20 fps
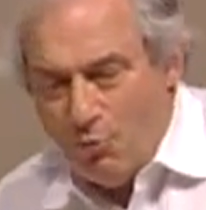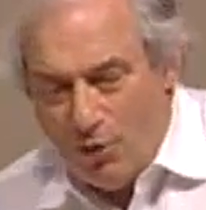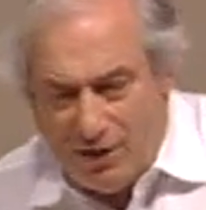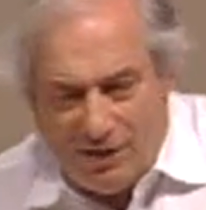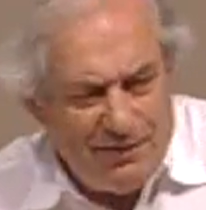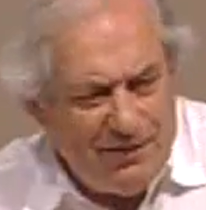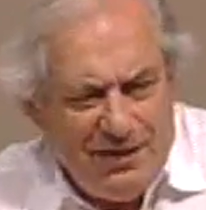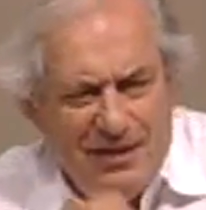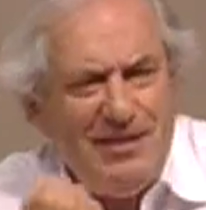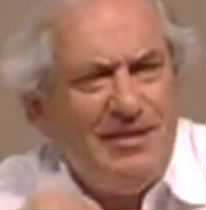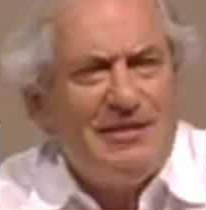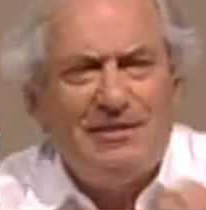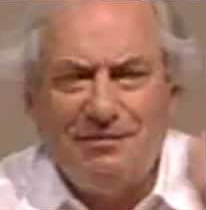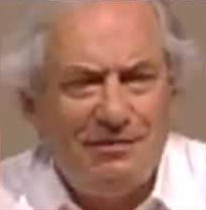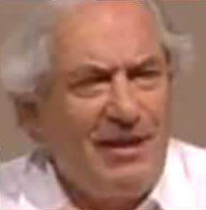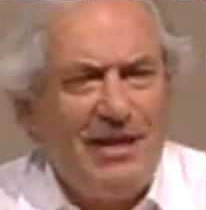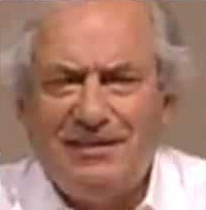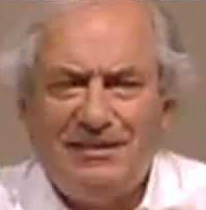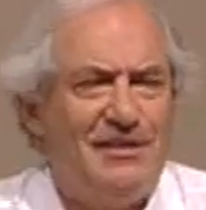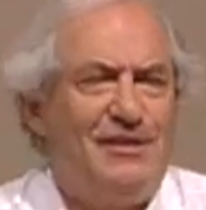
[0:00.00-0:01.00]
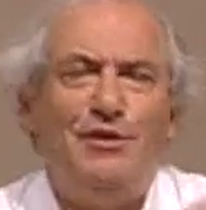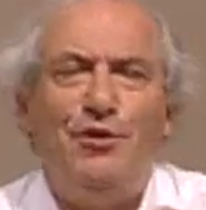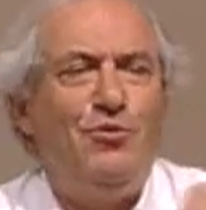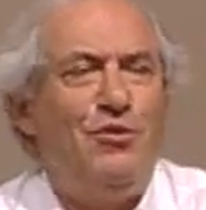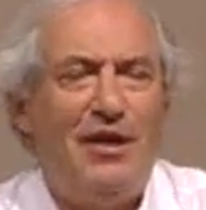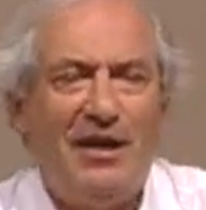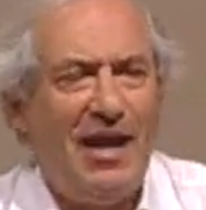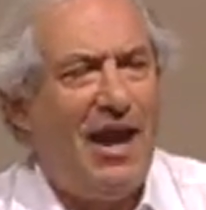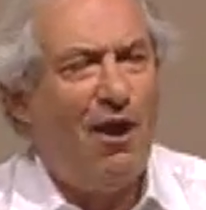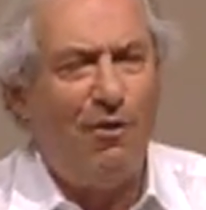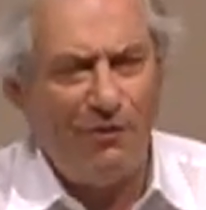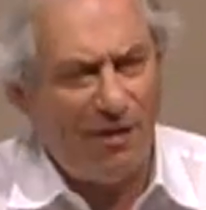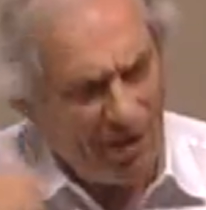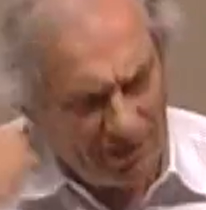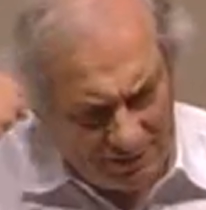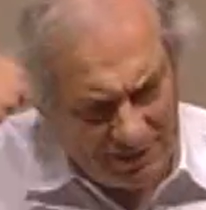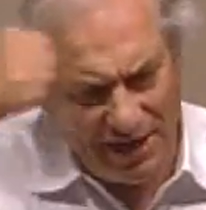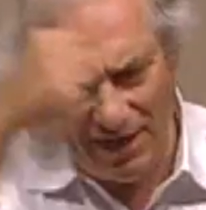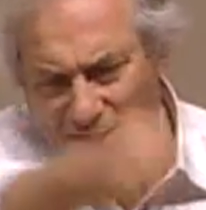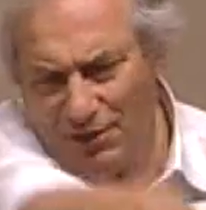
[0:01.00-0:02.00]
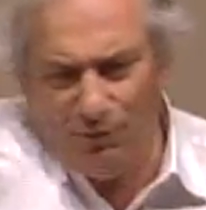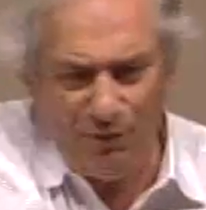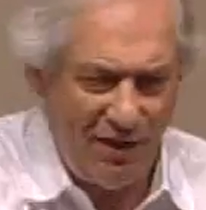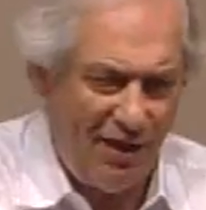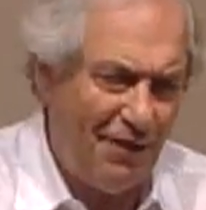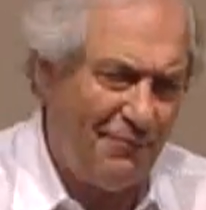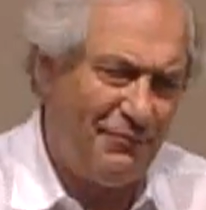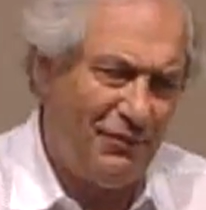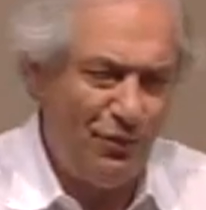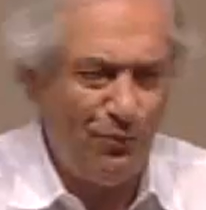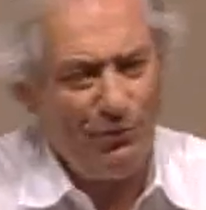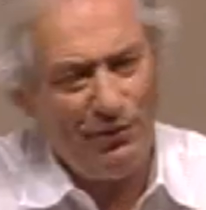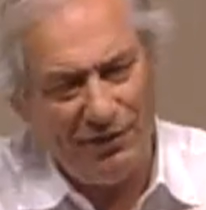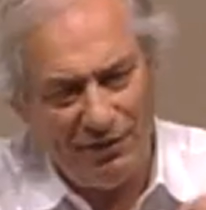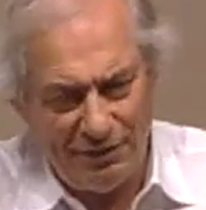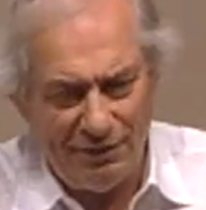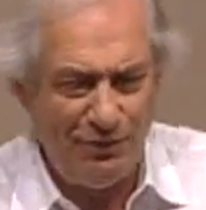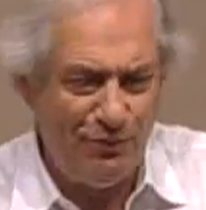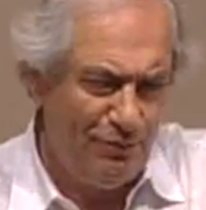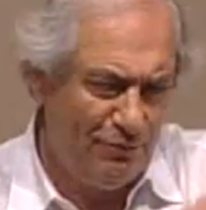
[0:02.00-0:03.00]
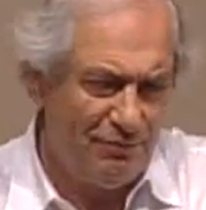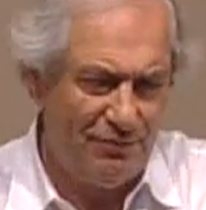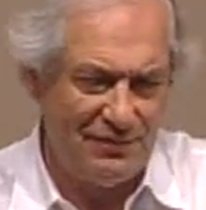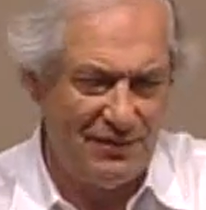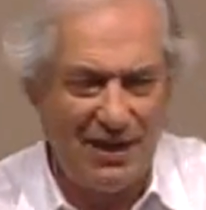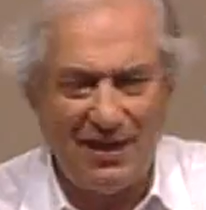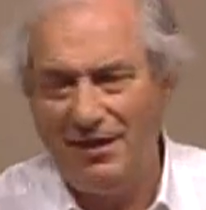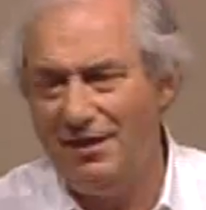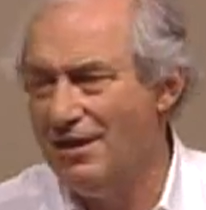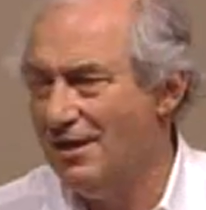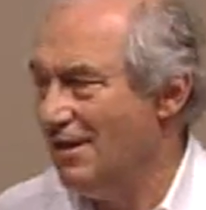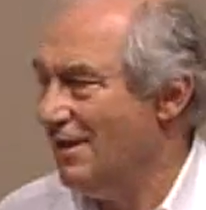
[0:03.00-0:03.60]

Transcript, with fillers: one of these, let's duke it out, I'll tell you what I'm doing, and you say,